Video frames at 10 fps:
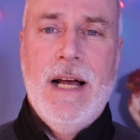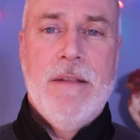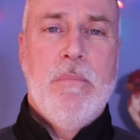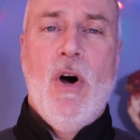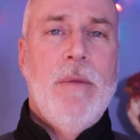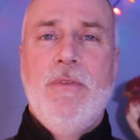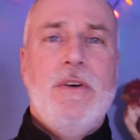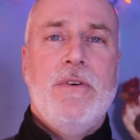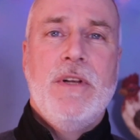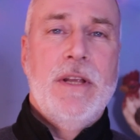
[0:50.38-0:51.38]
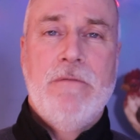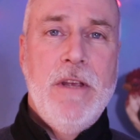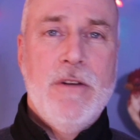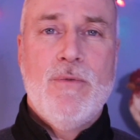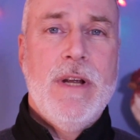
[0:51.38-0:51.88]
Bob Dylan, if
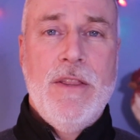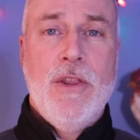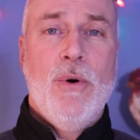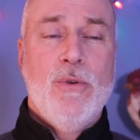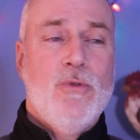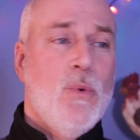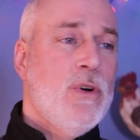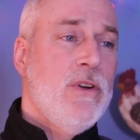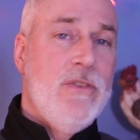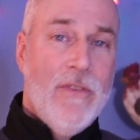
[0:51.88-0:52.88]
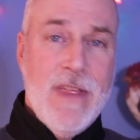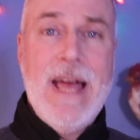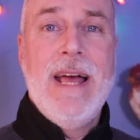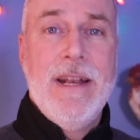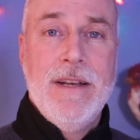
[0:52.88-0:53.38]
he had written those words
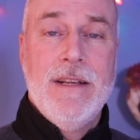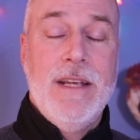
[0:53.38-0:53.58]
then,